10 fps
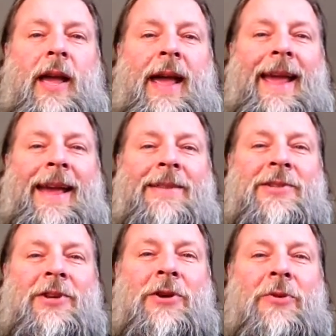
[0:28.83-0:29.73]
and
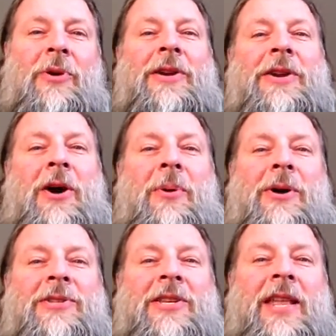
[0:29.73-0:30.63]
so you wouldn't know where
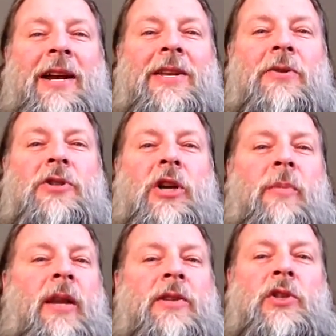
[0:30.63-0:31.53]
to see that on
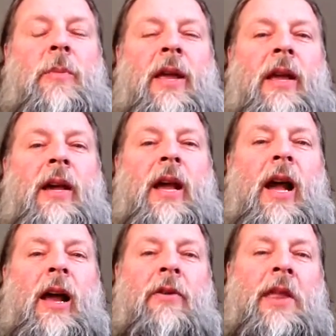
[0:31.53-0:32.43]
YouTube. And assuming
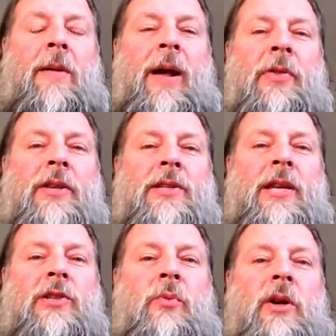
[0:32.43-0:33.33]
everything about this
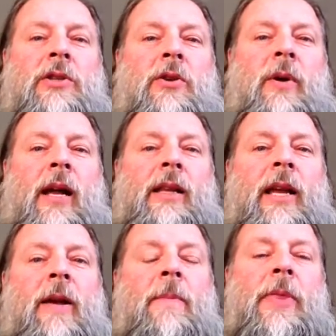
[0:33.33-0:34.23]
test works
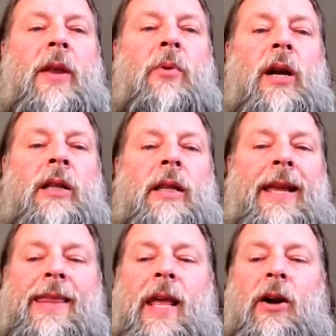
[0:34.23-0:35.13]
correctly, then we're going to
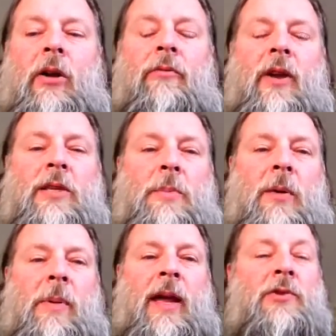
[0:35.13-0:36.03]
link that on our
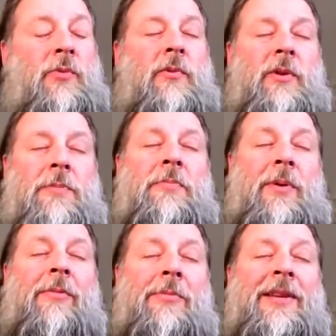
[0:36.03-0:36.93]
Facebook page, which
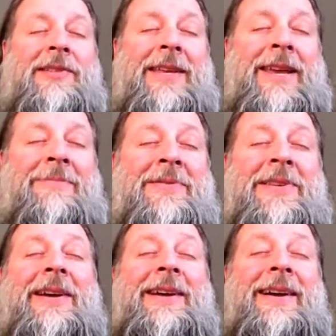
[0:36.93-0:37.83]
probably
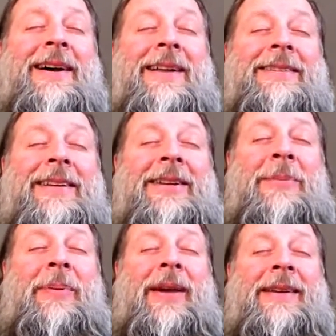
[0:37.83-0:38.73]
seems a
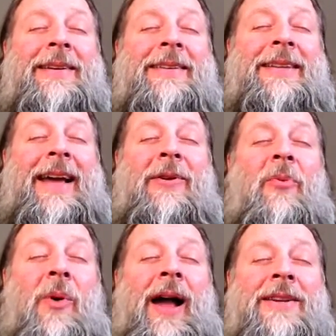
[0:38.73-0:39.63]
little bit like,
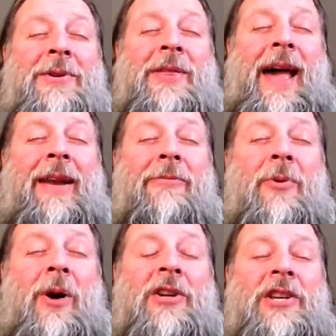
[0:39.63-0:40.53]
why do that if
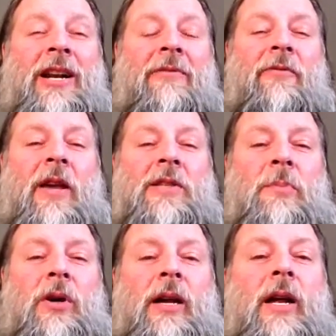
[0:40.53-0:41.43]
we're watching it on
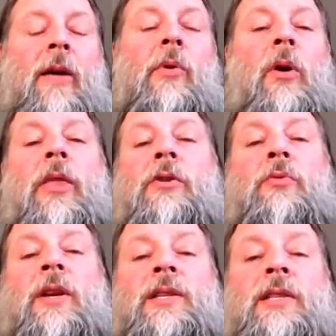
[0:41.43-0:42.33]
Facebook? But one of
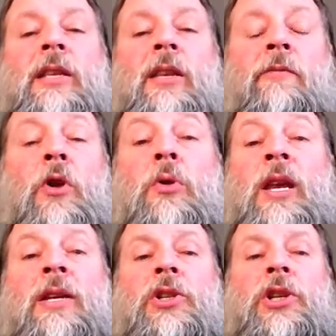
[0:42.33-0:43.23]
those reasons is that if you
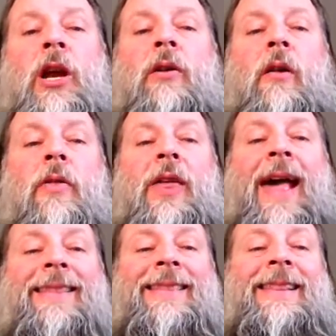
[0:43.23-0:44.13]
need to share
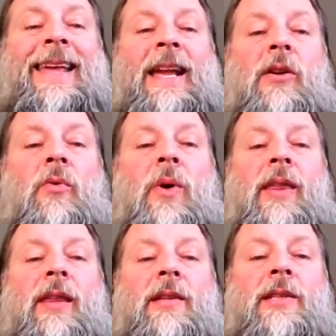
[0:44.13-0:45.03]
that link
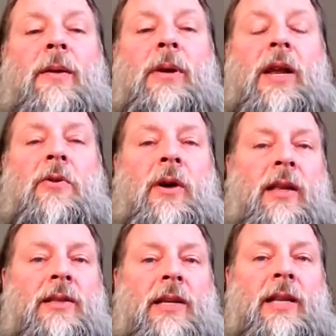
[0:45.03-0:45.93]
with somebody who
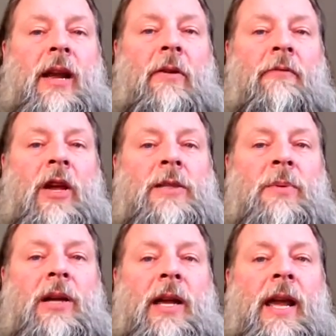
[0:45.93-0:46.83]
doesn't have a
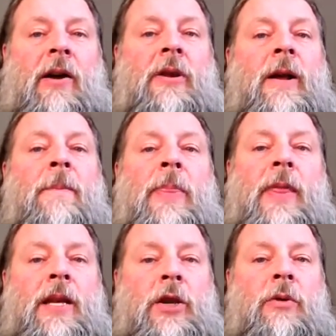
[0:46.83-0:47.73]
Facebook account,
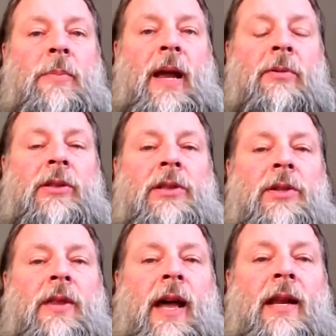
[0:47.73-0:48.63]
then you would be able to
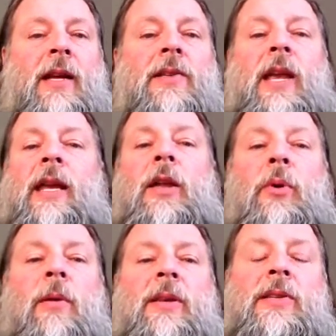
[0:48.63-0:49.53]
do that. Secondly,
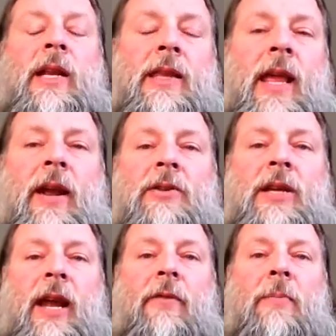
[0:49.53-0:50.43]
we're going to be sending that out
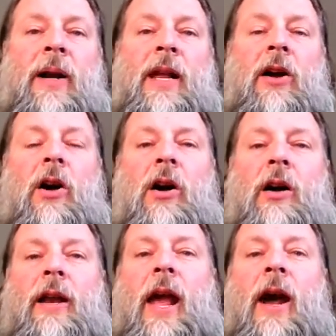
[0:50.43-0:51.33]
to everybody
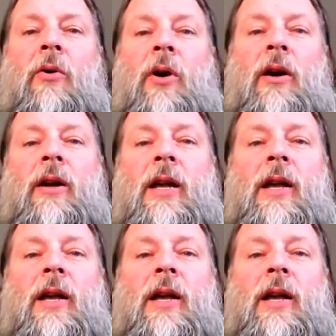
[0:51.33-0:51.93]
on our